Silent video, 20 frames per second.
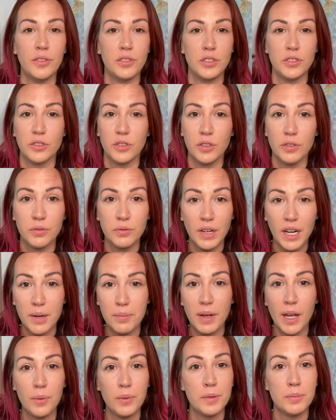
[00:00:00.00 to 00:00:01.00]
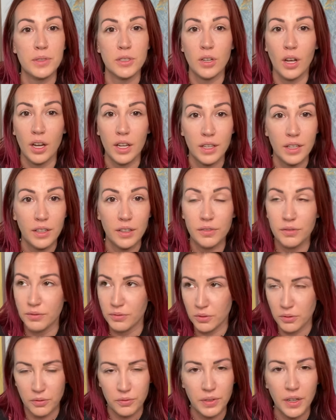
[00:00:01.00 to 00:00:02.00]
She's a good friend of mine. We've been talking
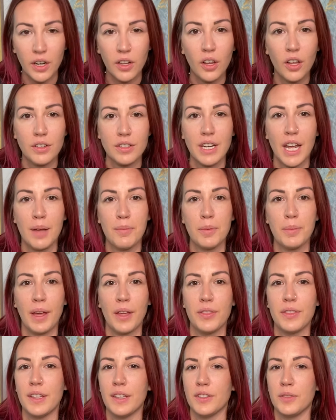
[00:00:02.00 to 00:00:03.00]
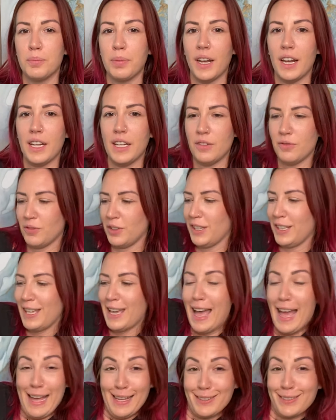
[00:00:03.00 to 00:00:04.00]
for a very long time about this, but I didn't really
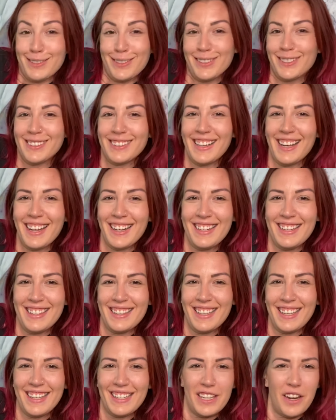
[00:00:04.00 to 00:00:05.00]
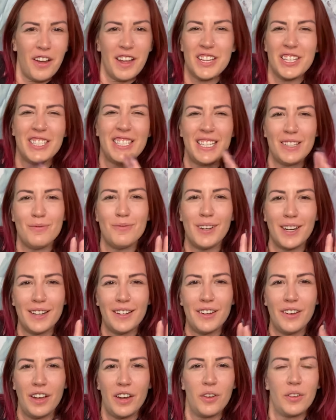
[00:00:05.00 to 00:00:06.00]
ask her anything. You know, I just didn't want to
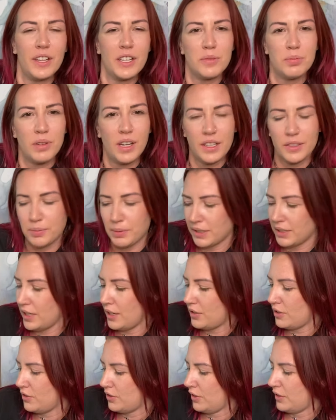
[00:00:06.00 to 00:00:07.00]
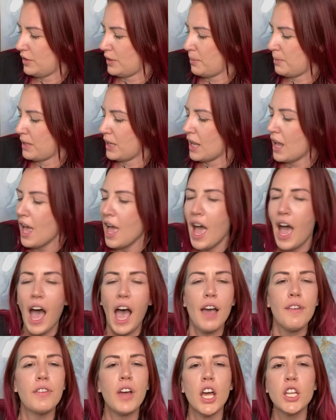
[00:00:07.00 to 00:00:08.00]
know. I don't like to put expectations on something.
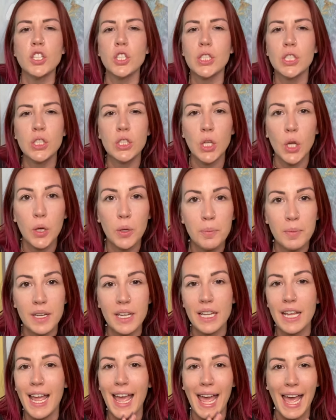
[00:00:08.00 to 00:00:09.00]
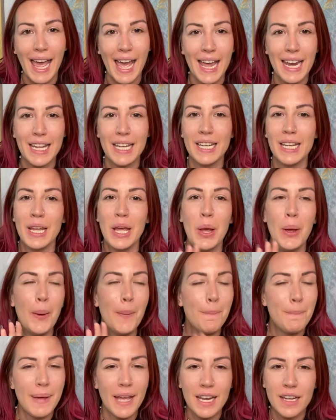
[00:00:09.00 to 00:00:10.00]
I've gotten so many added
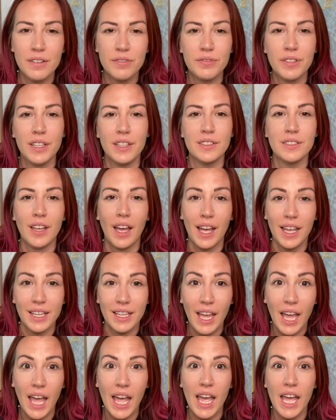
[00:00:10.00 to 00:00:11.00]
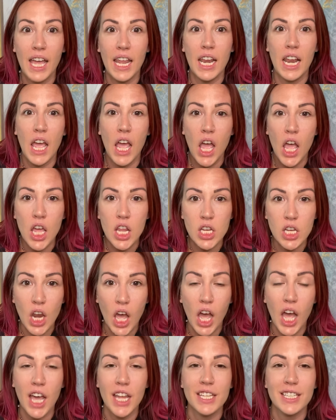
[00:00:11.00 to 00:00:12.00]
benefits. I
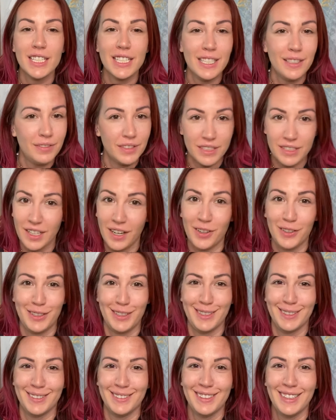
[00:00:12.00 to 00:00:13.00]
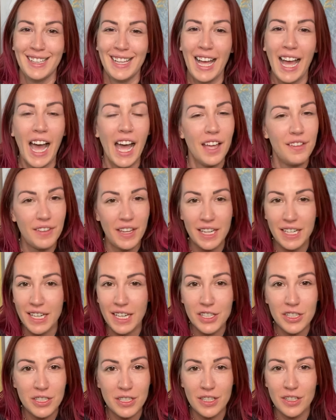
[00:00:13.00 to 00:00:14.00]
cannot even tell you. I have
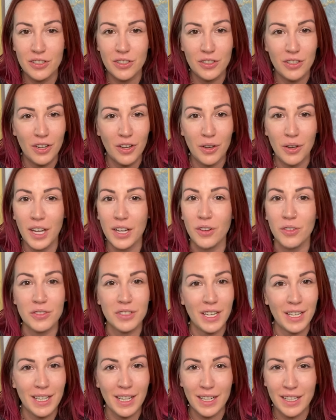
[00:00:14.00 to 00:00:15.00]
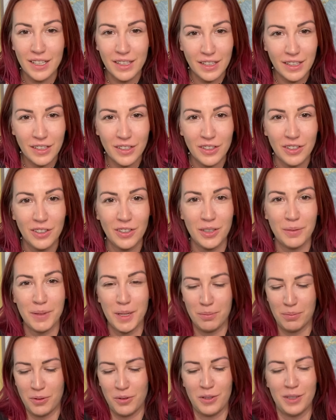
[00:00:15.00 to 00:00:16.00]
ADHD, as you know. I don't take anything good. Look at my
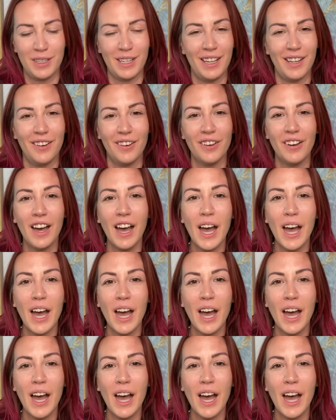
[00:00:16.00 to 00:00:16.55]
broken nail.